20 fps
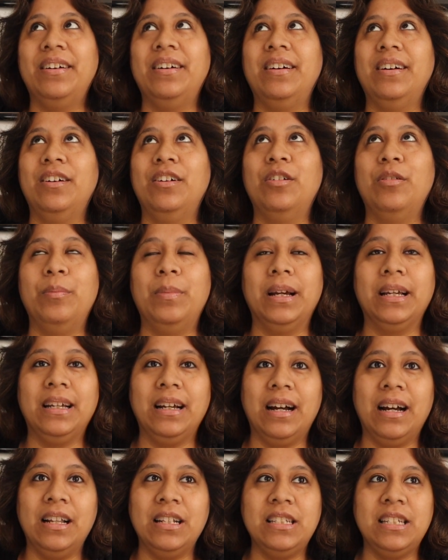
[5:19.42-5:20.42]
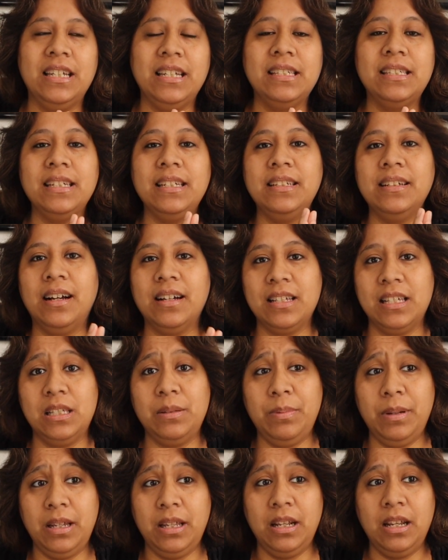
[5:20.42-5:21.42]
oh my God, TC Docs has
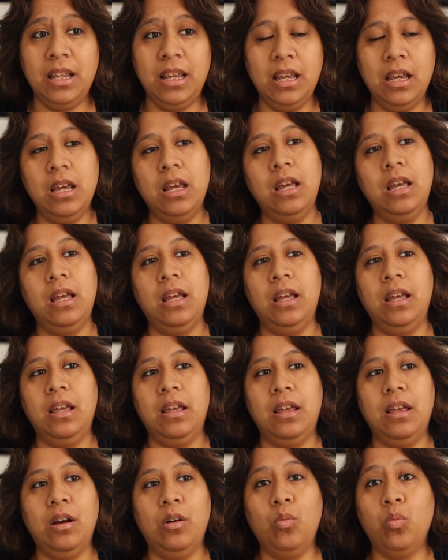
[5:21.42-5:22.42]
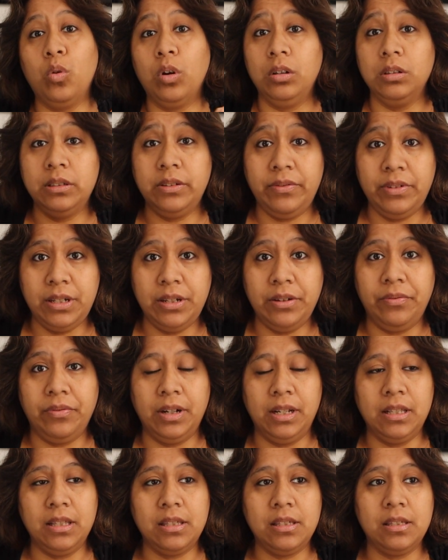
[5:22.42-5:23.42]
been a world of a
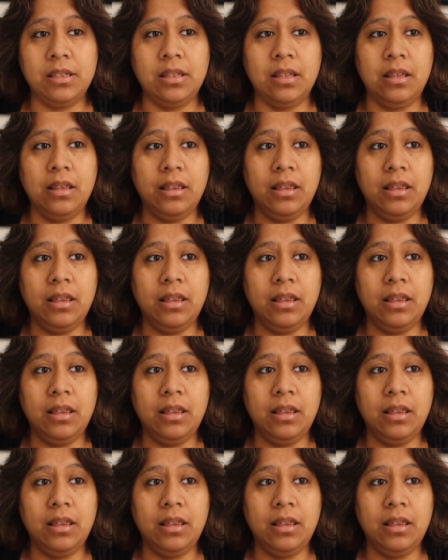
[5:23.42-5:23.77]
difference.